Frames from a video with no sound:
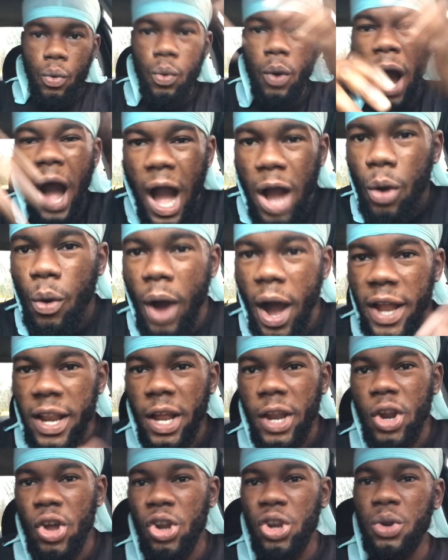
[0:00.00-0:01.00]
Wagwan, I
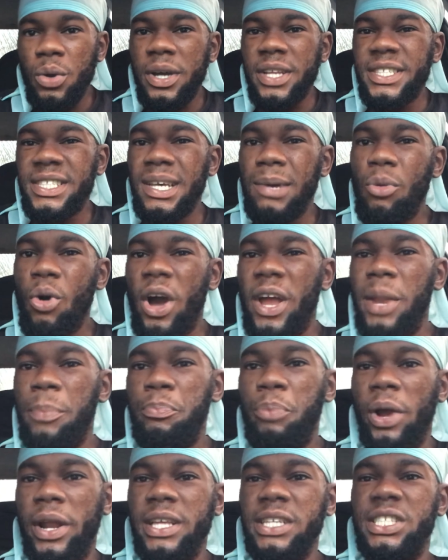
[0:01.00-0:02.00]
don't know, it's a boy, the
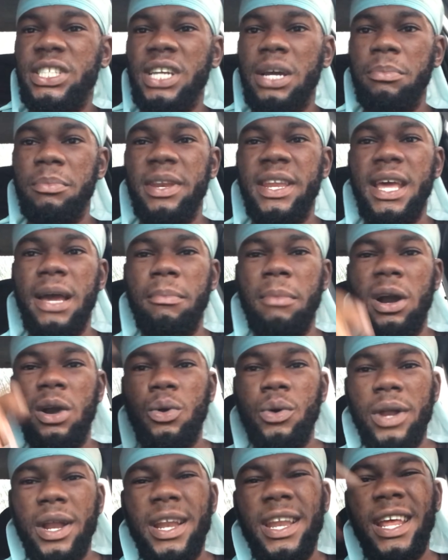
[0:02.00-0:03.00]
Prodygy I'm there back
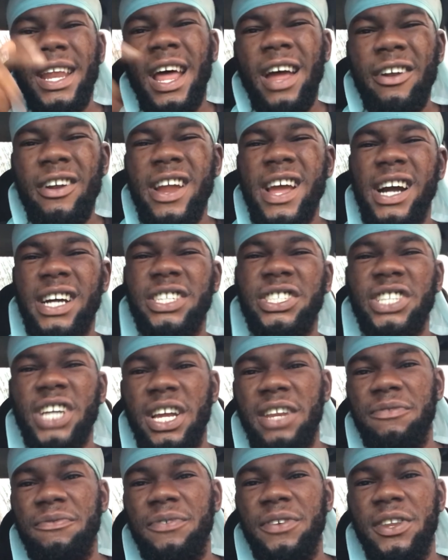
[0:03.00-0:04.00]
with another
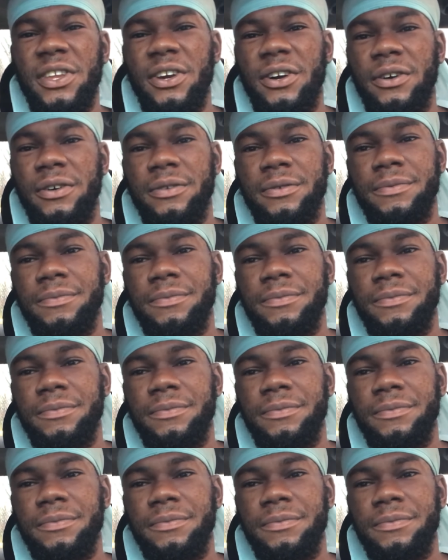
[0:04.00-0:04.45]
reaction video.